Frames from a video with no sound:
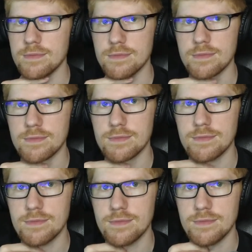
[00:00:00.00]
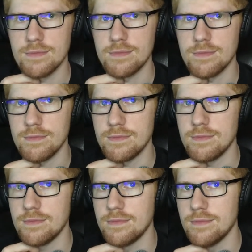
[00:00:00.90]

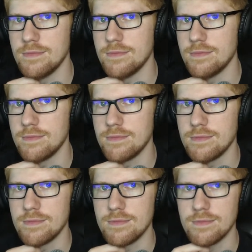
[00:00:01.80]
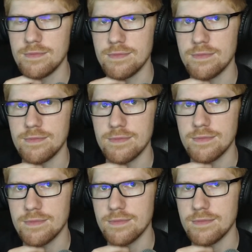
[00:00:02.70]

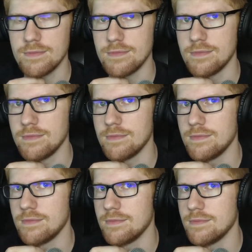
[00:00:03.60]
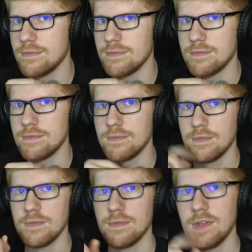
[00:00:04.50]
No one is speaking in this clip.